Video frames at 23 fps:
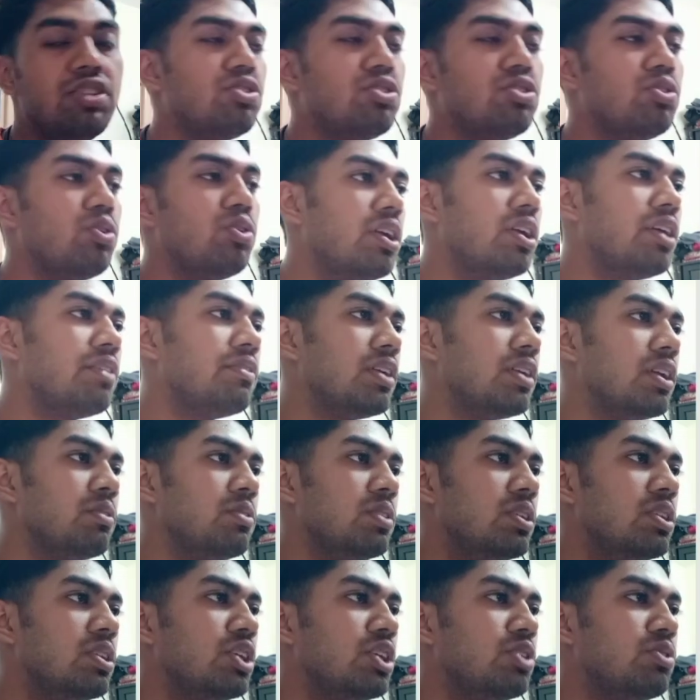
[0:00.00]
is not
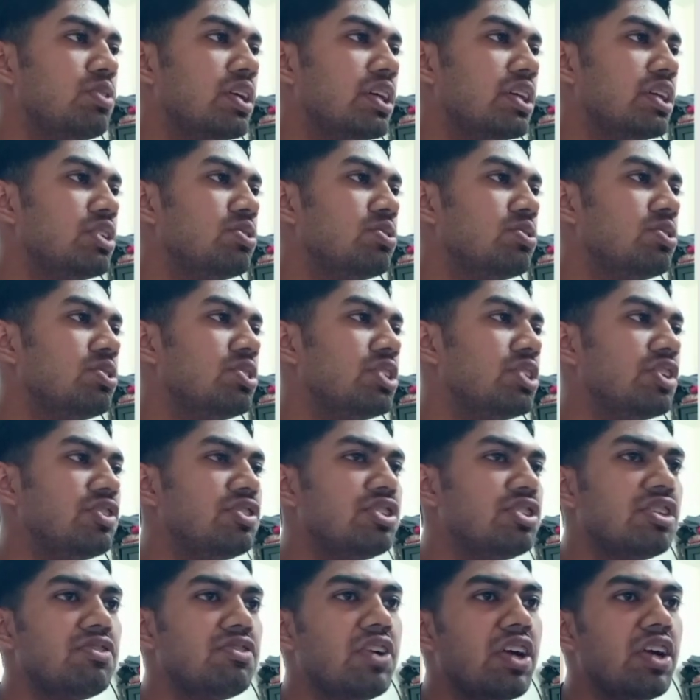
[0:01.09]
available, then we can use
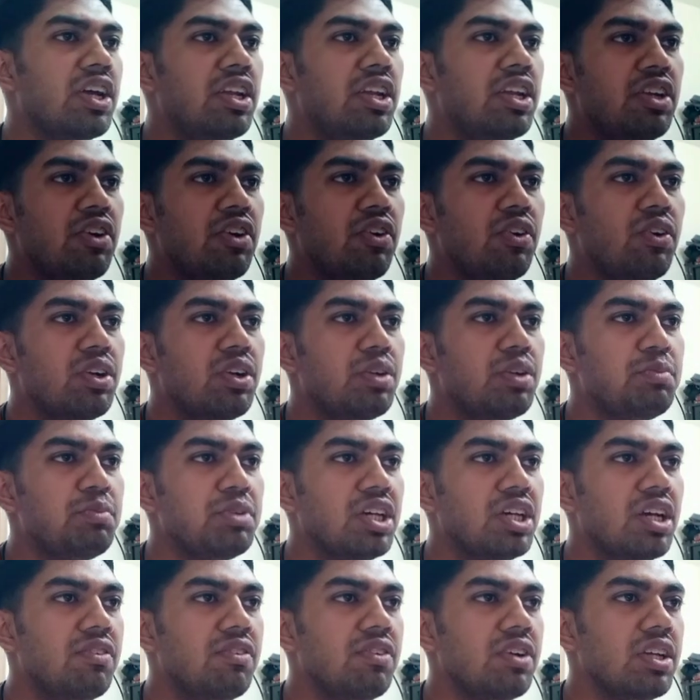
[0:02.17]
gentian violet or
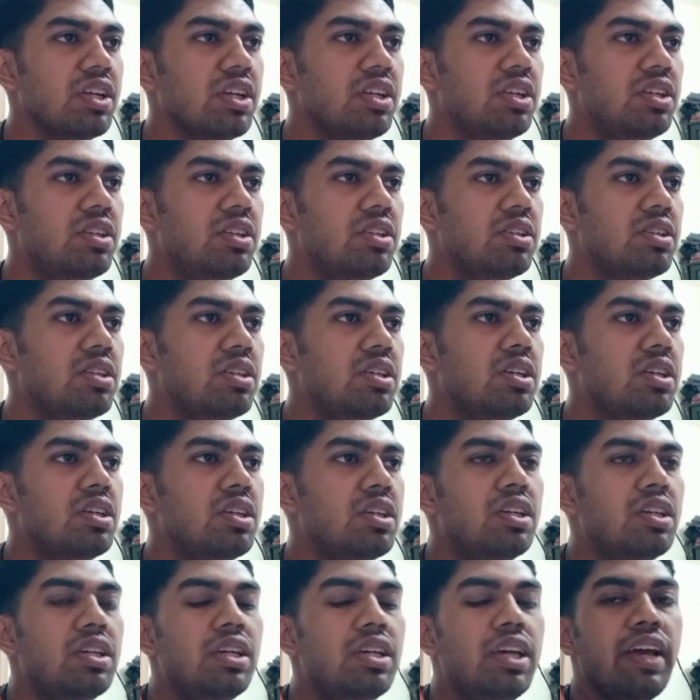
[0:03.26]
methyl violet,
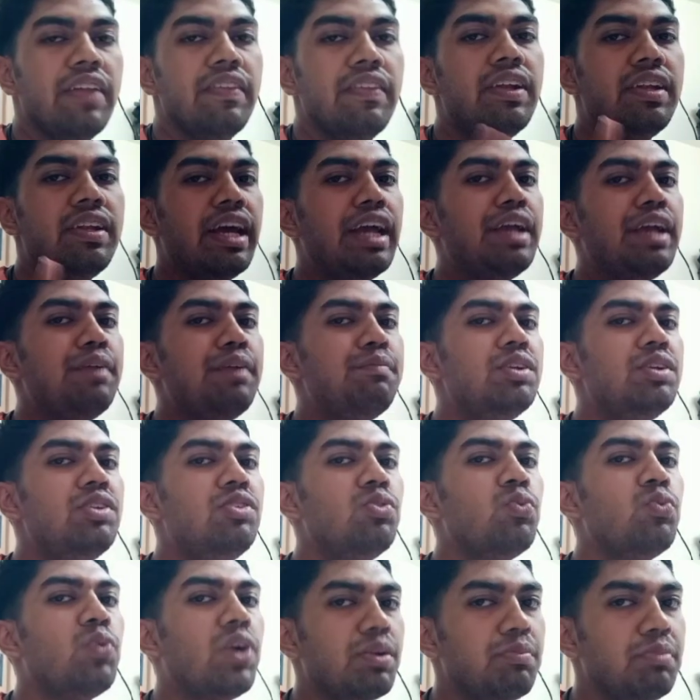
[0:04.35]
and the time
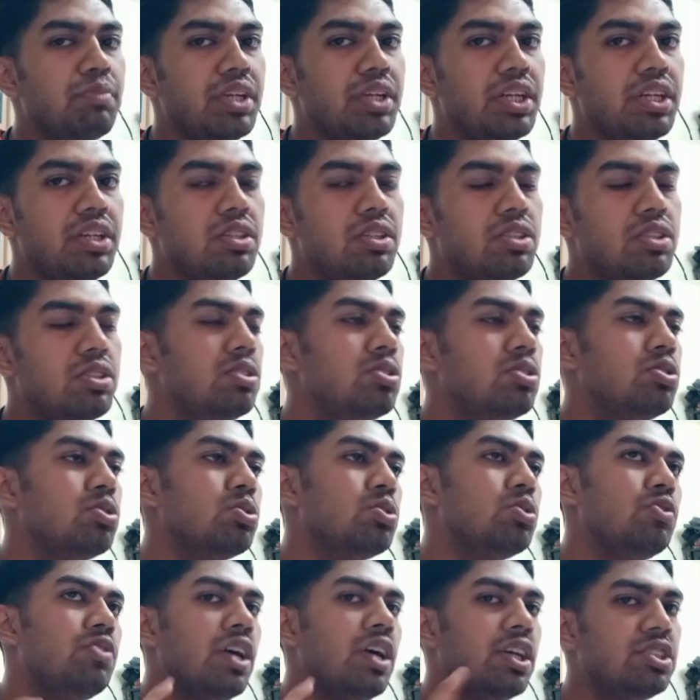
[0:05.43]
is 1 minute.
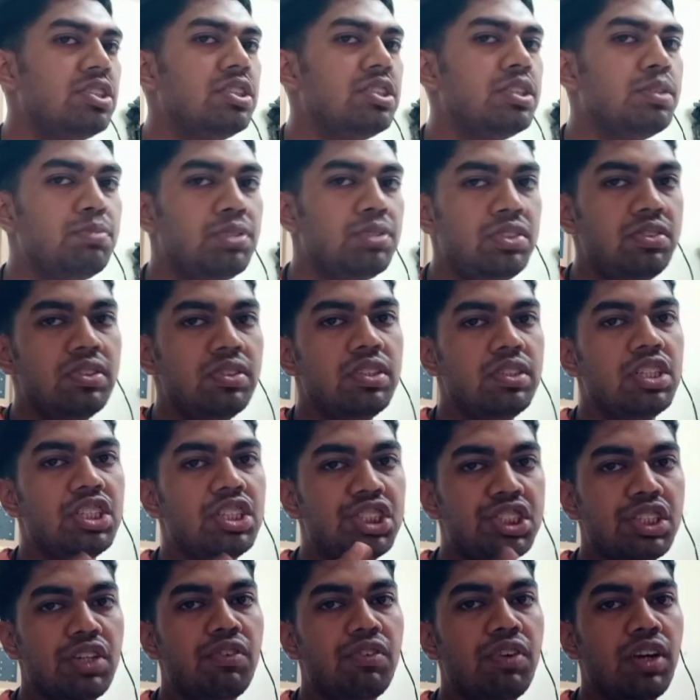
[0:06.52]
So first step is
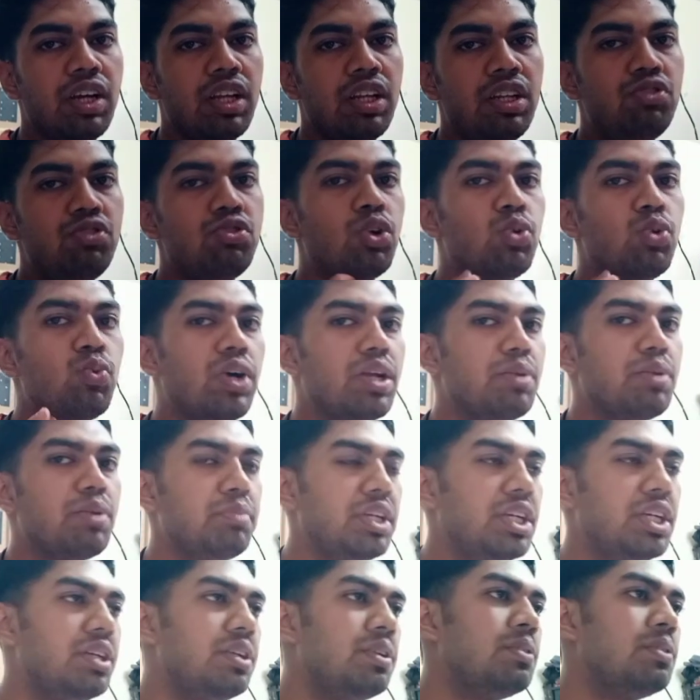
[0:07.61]
crystal violet for 1
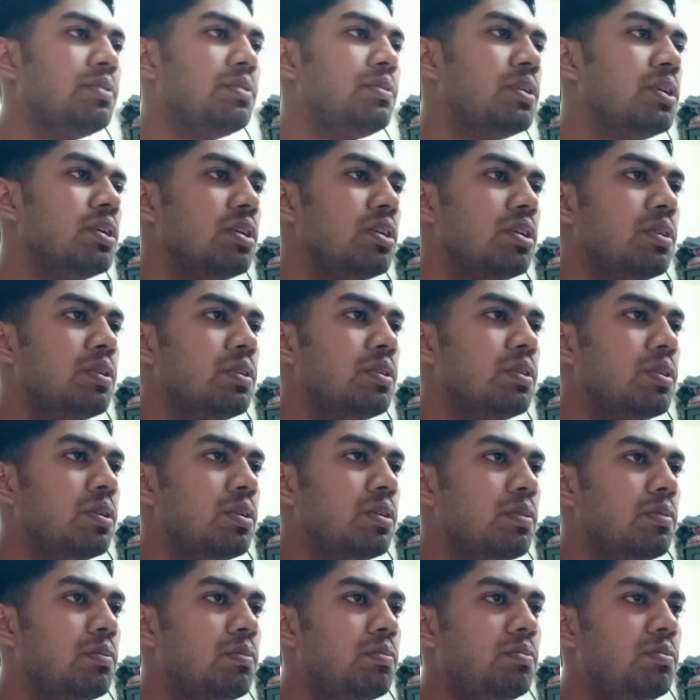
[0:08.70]

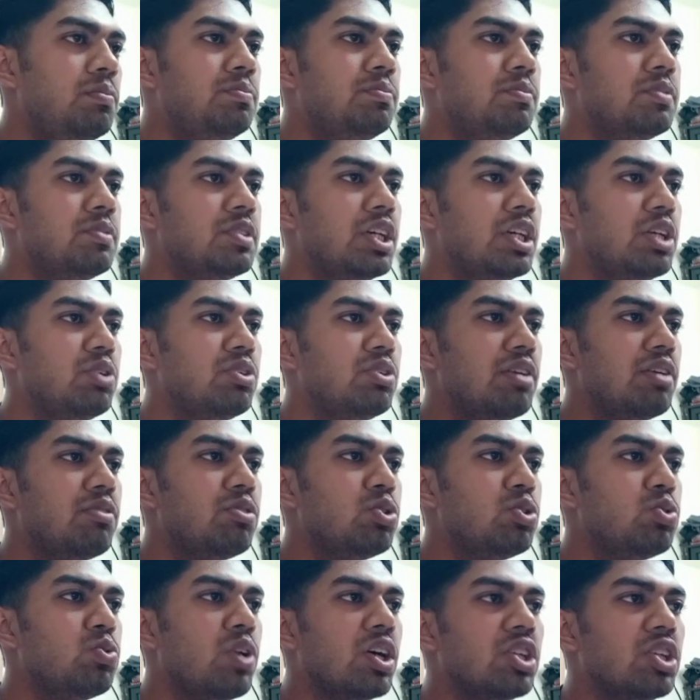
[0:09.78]
minute. Then we
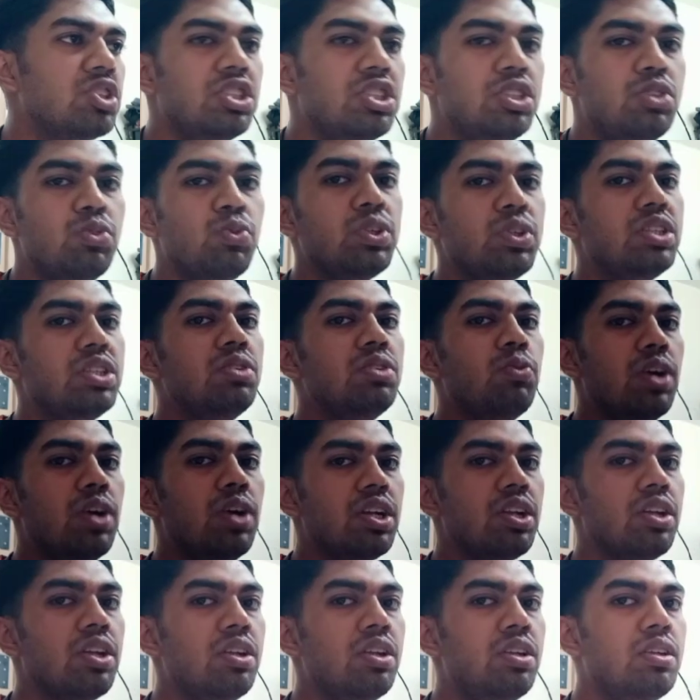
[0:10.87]
have to wash it with
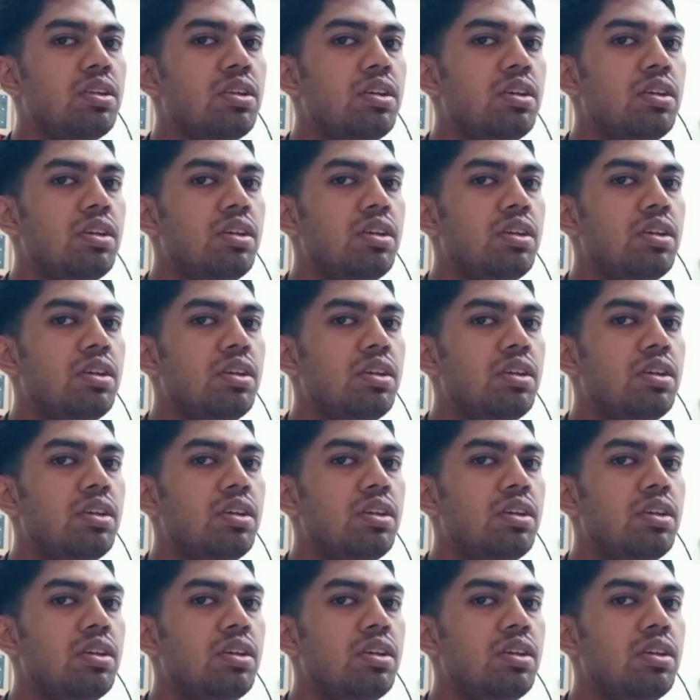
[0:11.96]
water,